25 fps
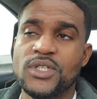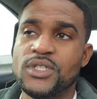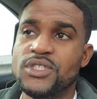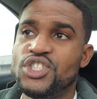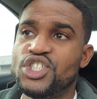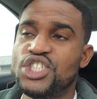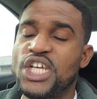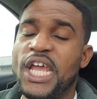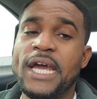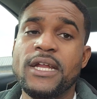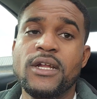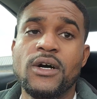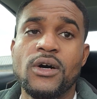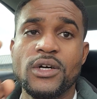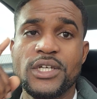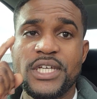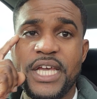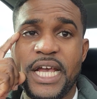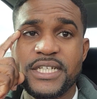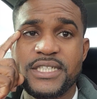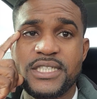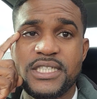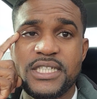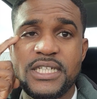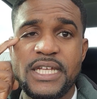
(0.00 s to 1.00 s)
channel
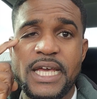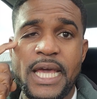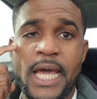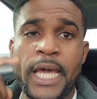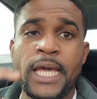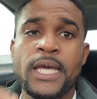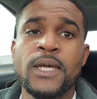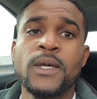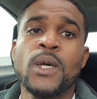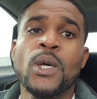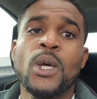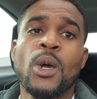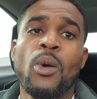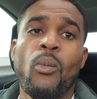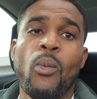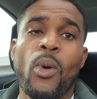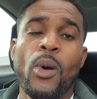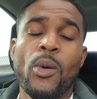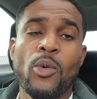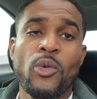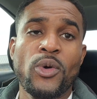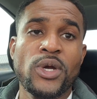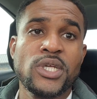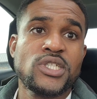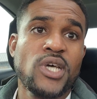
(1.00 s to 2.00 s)
yesterday
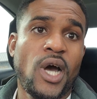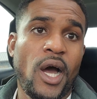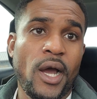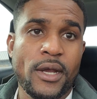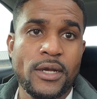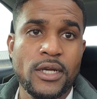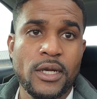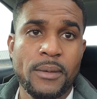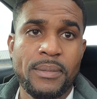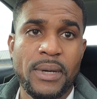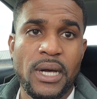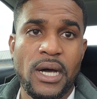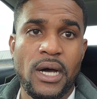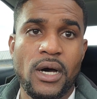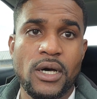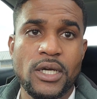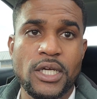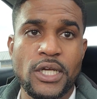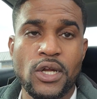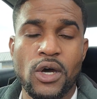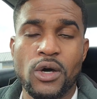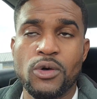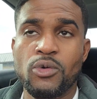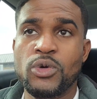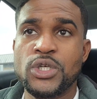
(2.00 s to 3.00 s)
when we were talking about,
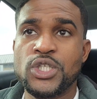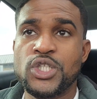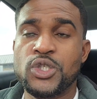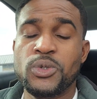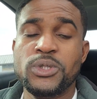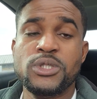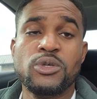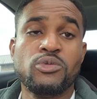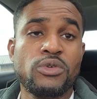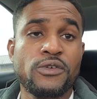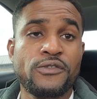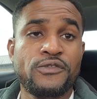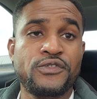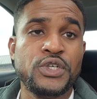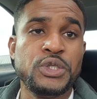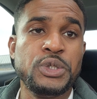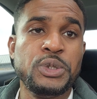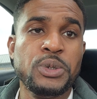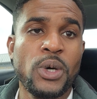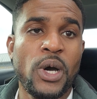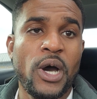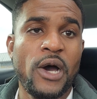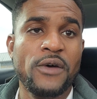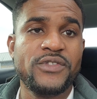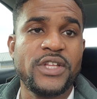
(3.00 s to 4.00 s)
we're doing the
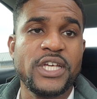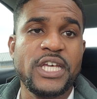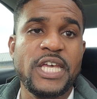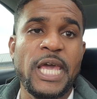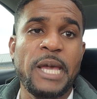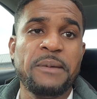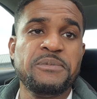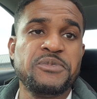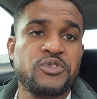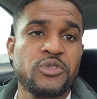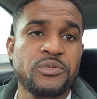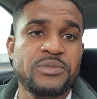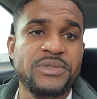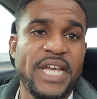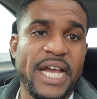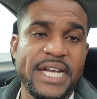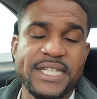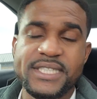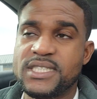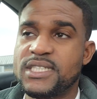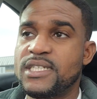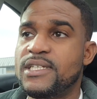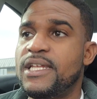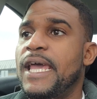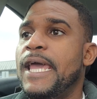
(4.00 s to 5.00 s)
review of the games from
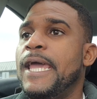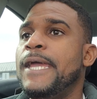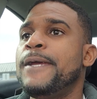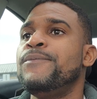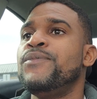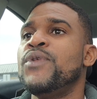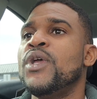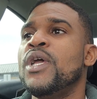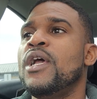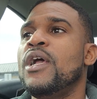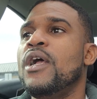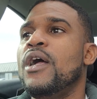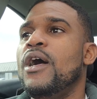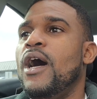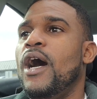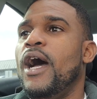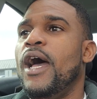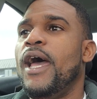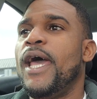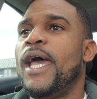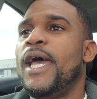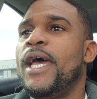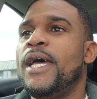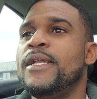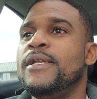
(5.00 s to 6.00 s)
yesterday,
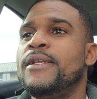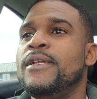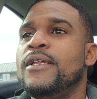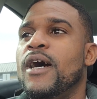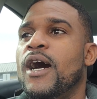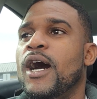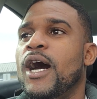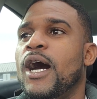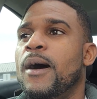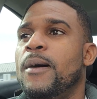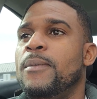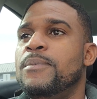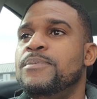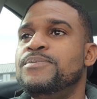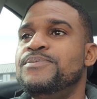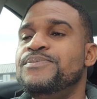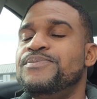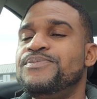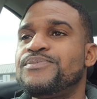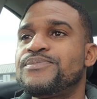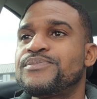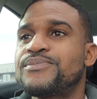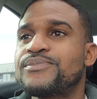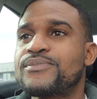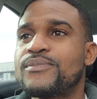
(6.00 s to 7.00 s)
and
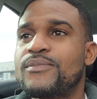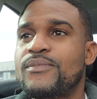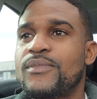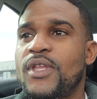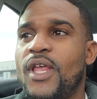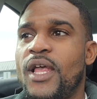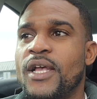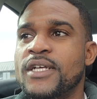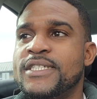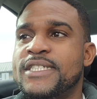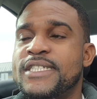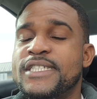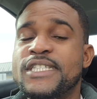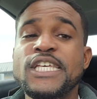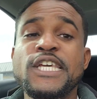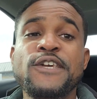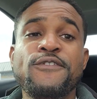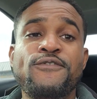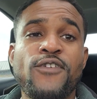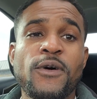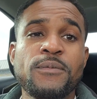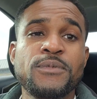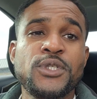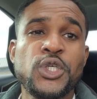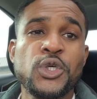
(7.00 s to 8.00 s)

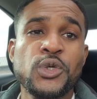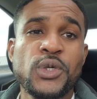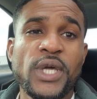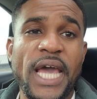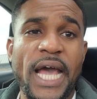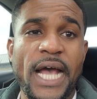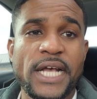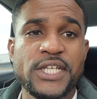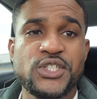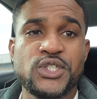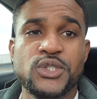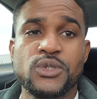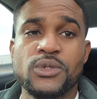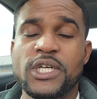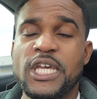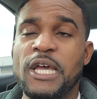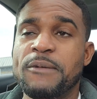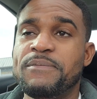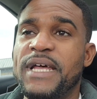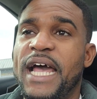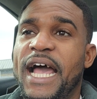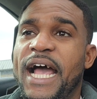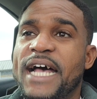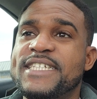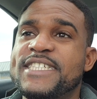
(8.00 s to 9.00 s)
Steve from Newcastle
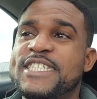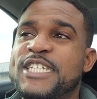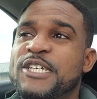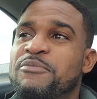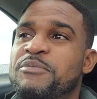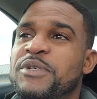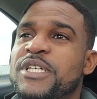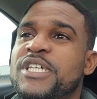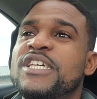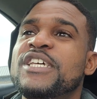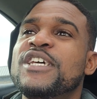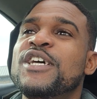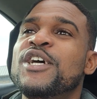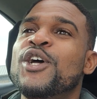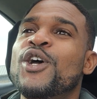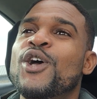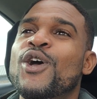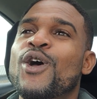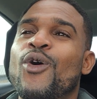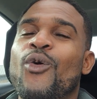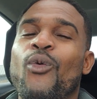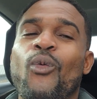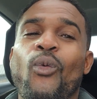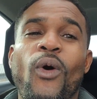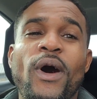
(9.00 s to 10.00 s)
kept asking me,
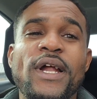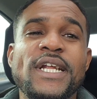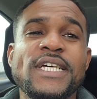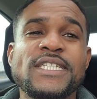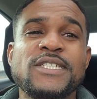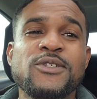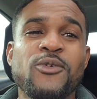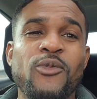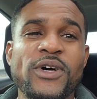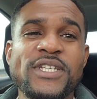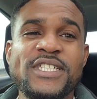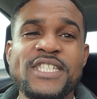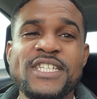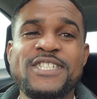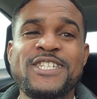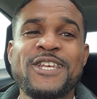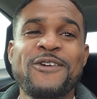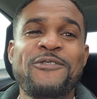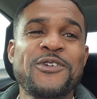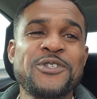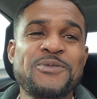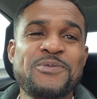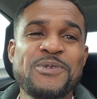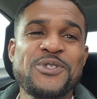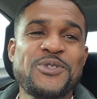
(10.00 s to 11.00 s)
what's the
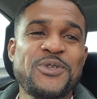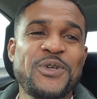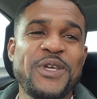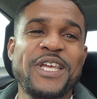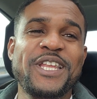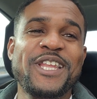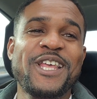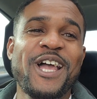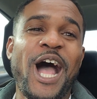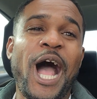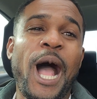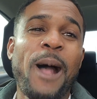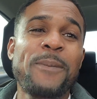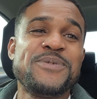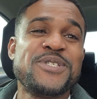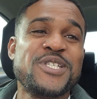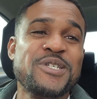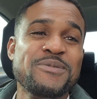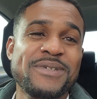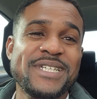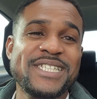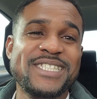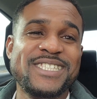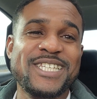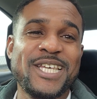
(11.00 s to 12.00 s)
difference between
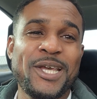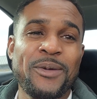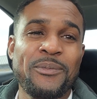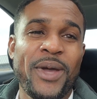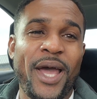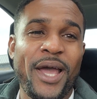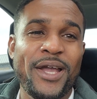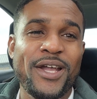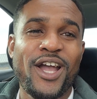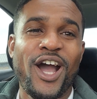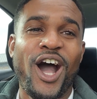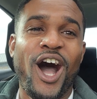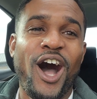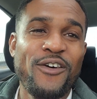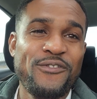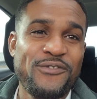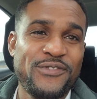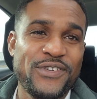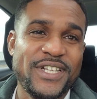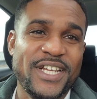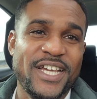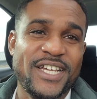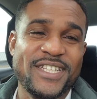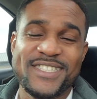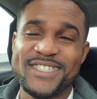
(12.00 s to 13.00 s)
optimism and
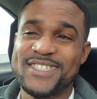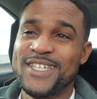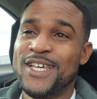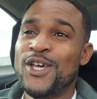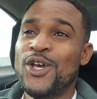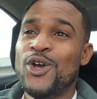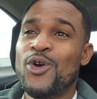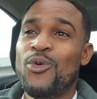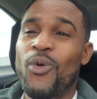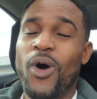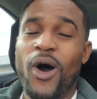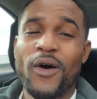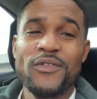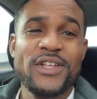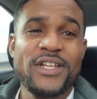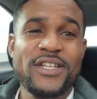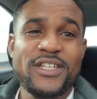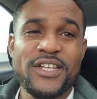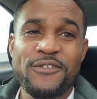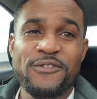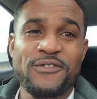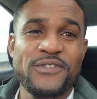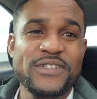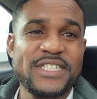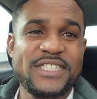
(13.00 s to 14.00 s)
confidence? Well, the
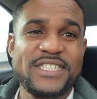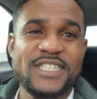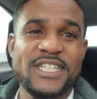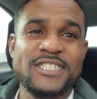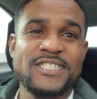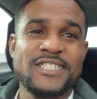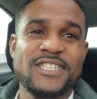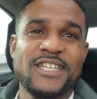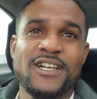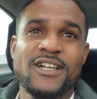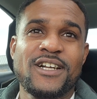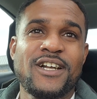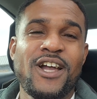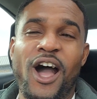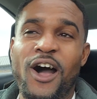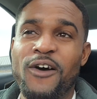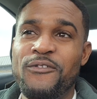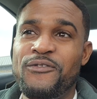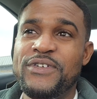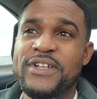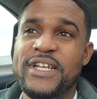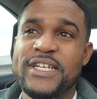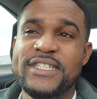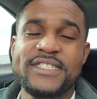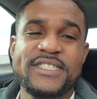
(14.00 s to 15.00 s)
difference is,
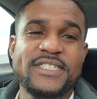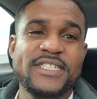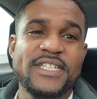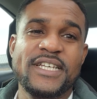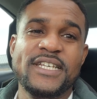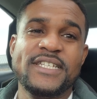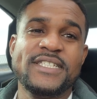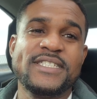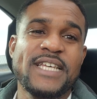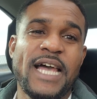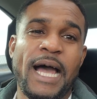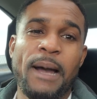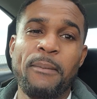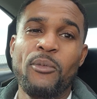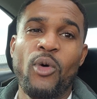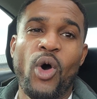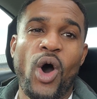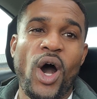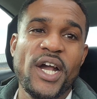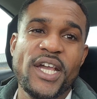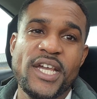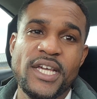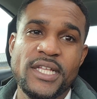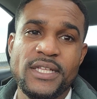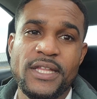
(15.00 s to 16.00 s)
confidence is I'm
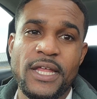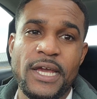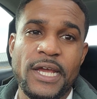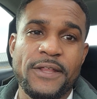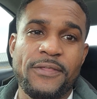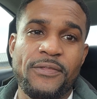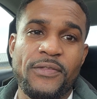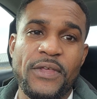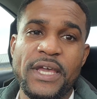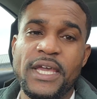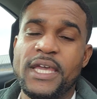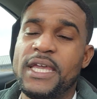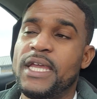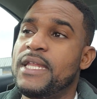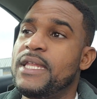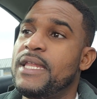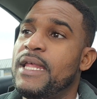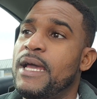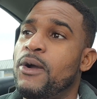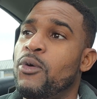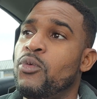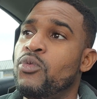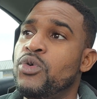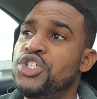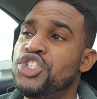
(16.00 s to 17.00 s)
walking there thinking
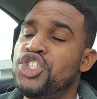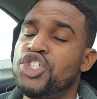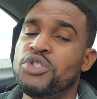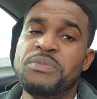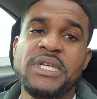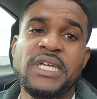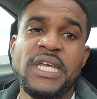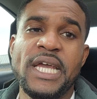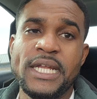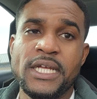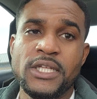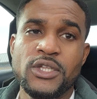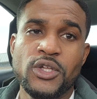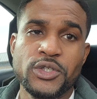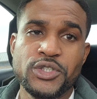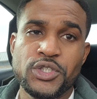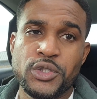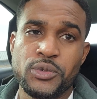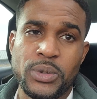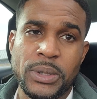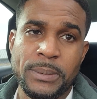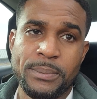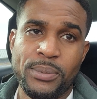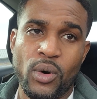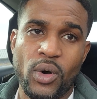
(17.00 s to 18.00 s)
that we should be getting those
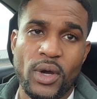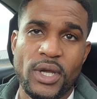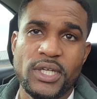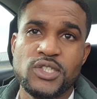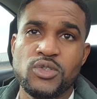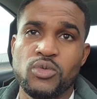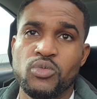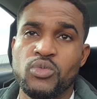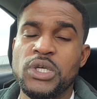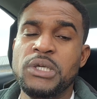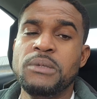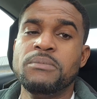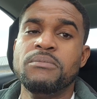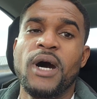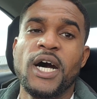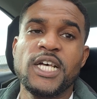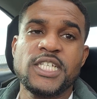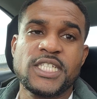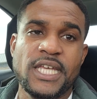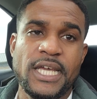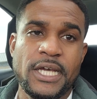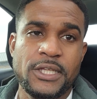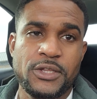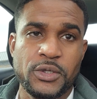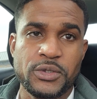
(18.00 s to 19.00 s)
3 points. We
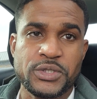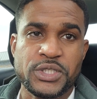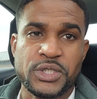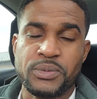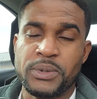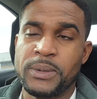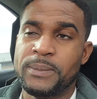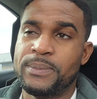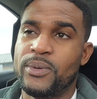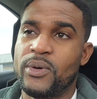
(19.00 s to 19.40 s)
must get those 3